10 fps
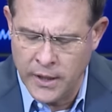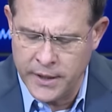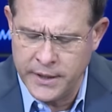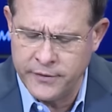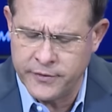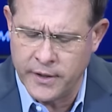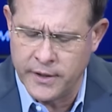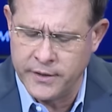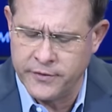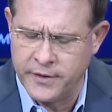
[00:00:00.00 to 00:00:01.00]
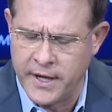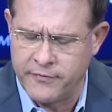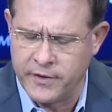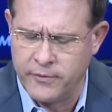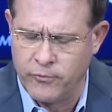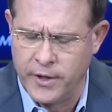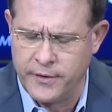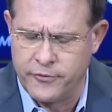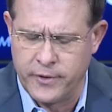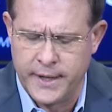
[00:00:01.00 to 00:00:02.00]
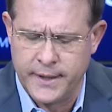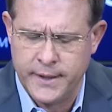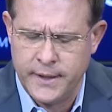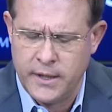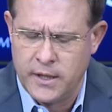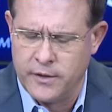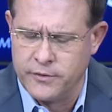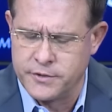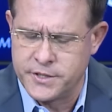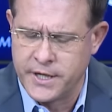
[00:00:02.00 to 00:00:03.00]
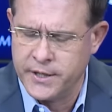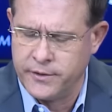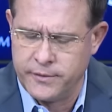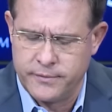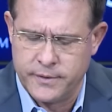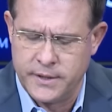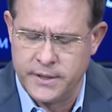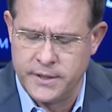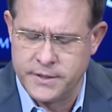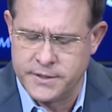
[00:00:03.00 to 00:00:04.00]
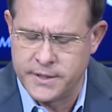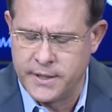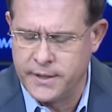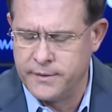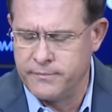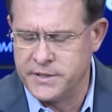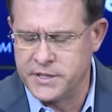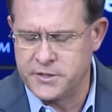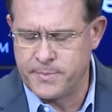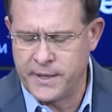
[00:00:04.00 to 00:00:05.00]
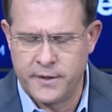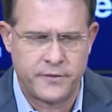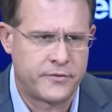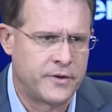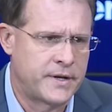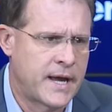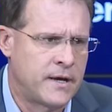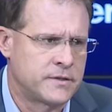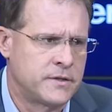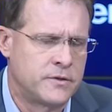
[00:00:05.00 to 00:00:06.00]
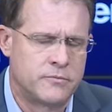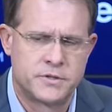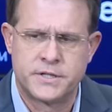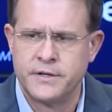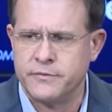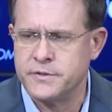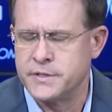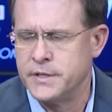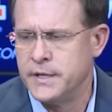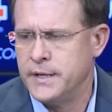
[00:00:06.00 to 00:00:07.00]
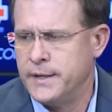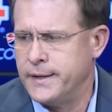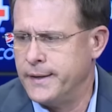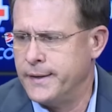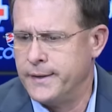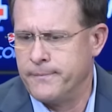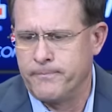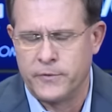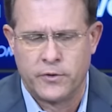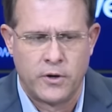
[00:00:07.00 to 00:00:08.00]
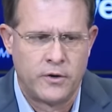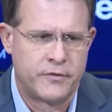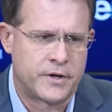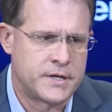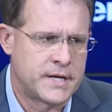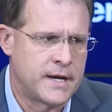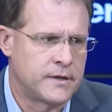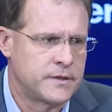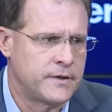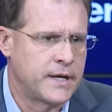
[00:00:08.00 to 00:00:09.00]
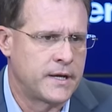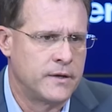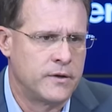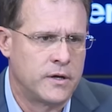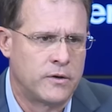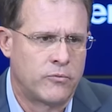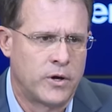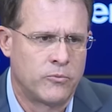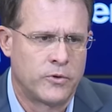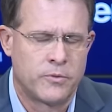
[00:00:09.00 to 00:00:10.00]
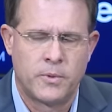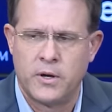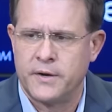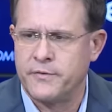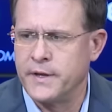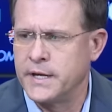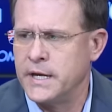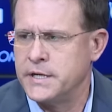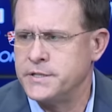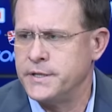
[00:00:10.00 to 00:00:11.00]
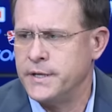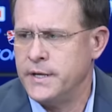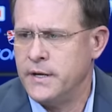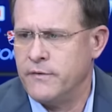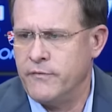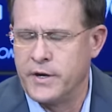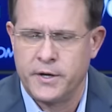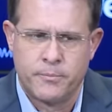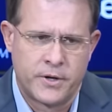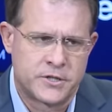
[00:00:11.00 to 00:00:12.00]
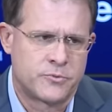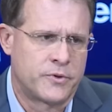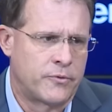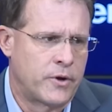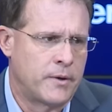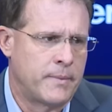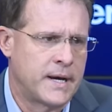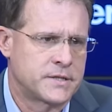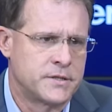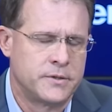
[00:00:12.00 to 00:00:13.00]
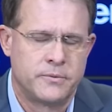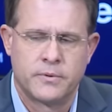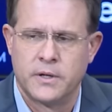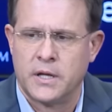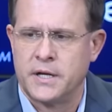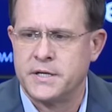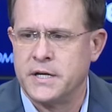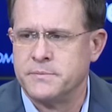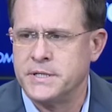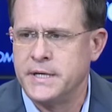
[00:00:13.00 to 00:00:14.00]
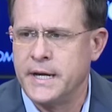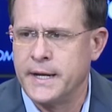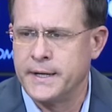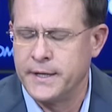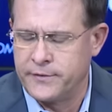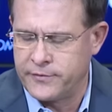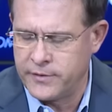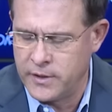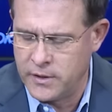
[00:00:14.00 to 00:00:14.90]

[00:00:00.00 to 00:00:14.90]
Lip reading: he's a definite running threat. Their skill is experienced and talented. The receivers, they're all very talented. They can run with the ball after they catch it. Very impressed with a running back, too. A lot of times he kind of gets